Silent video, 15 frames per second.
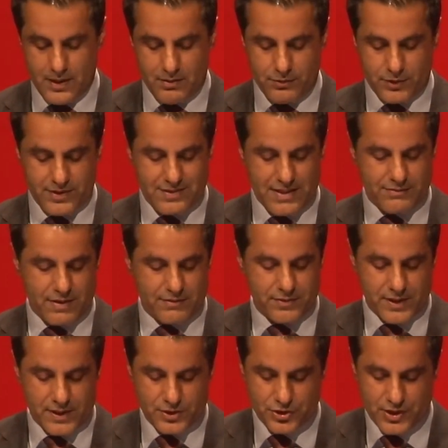for the South
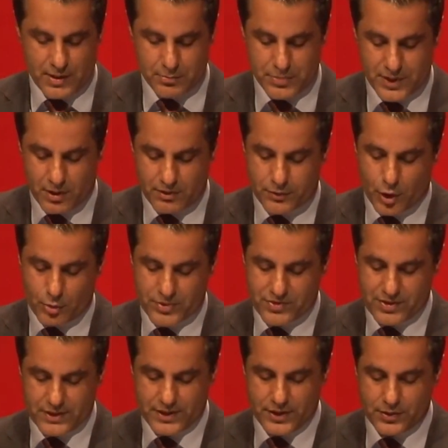African Chamber of Commerce
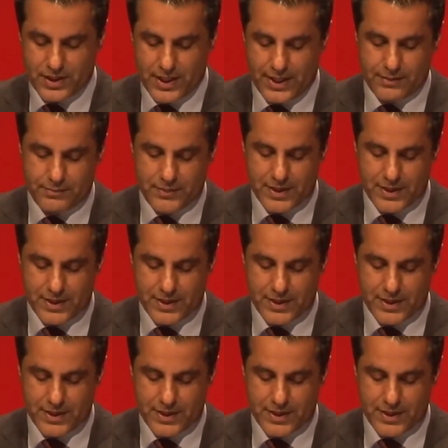in the UK.